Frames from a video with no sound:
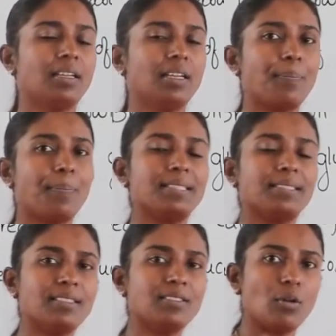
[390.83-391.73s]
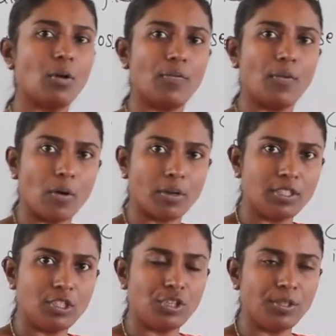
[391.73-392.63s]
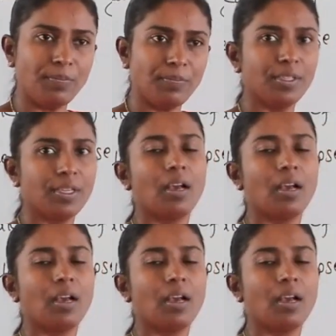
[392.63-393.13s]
in presence of oxygen,